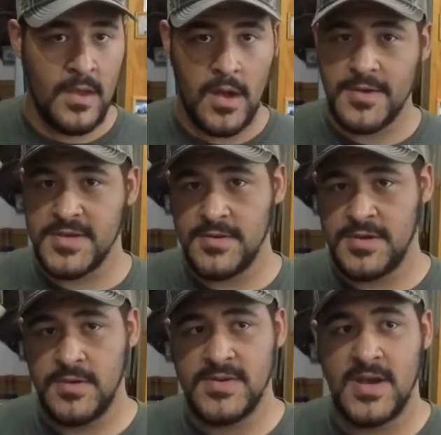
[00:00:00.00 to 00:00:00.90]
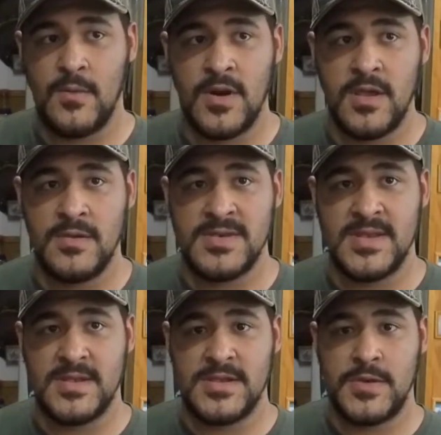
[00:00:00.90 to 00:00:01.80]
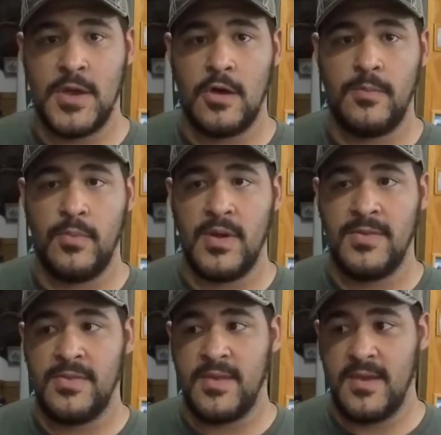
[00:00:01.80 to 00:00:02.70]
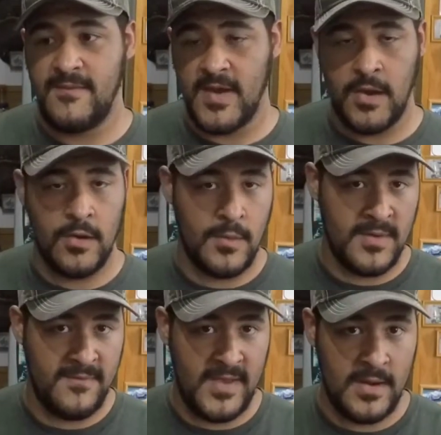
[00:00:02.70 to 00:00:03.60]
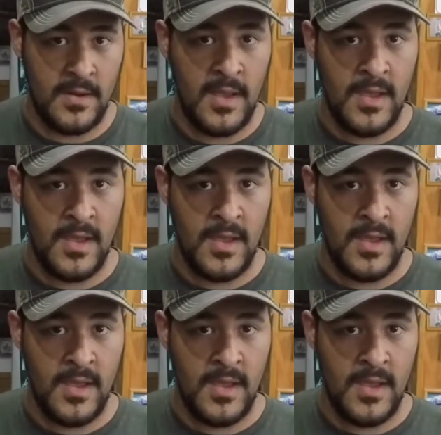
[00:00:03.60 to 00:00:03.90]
Also, too, is I want to use it to help with if I go to an event